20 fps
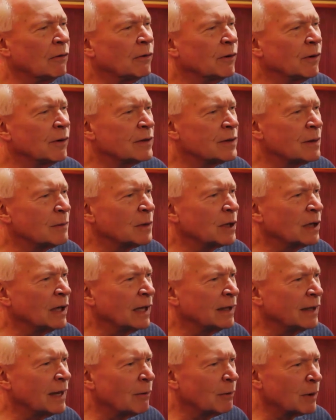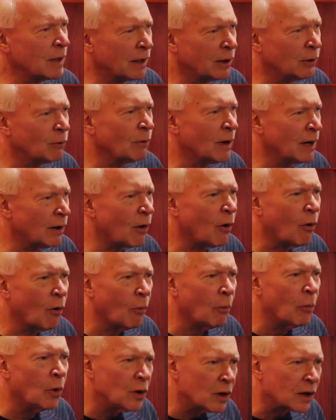for something like that when I can write a
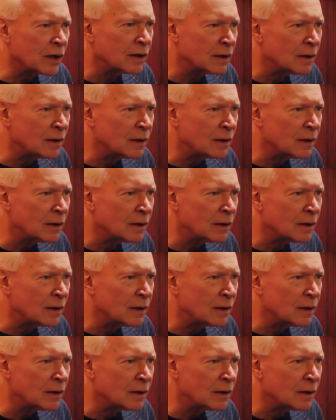whole book